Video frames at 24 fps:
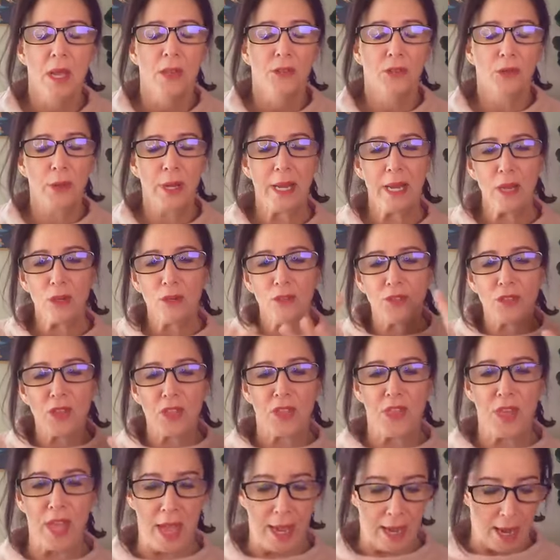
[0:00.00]
So here's the
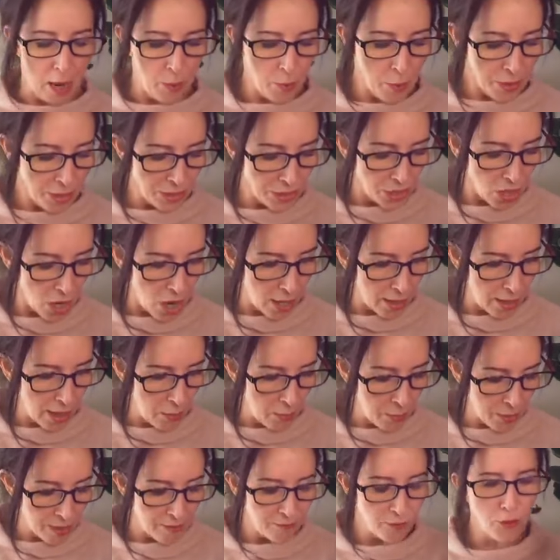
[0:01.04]
thing I want to talk, I
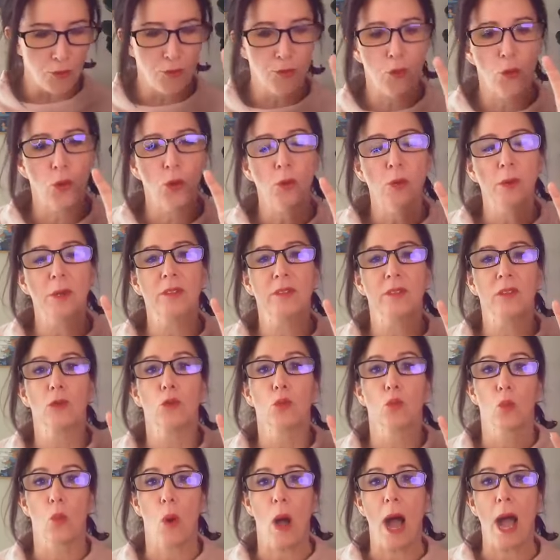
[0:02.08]
want to give you four reasons
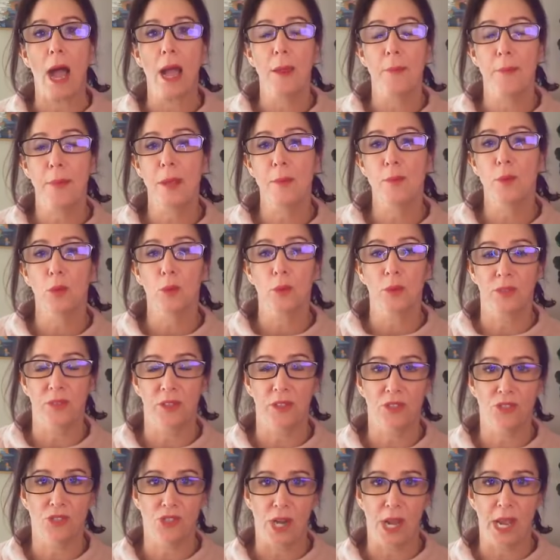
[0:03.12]
why people
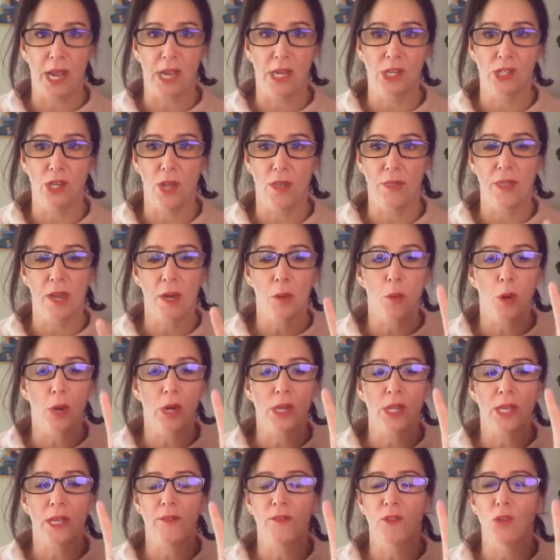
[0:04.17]
resist change. And then I want
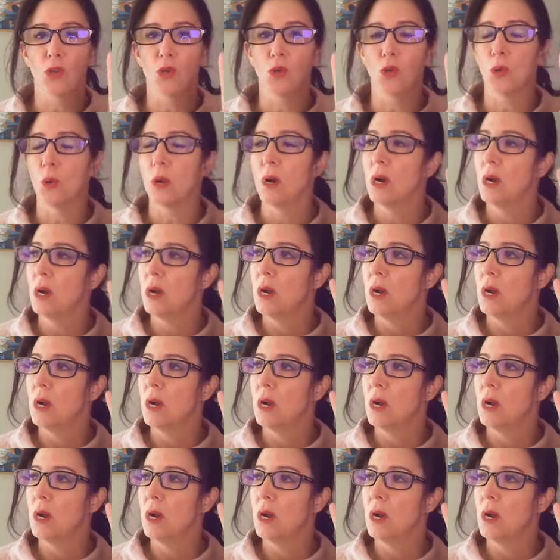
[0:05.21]
to give you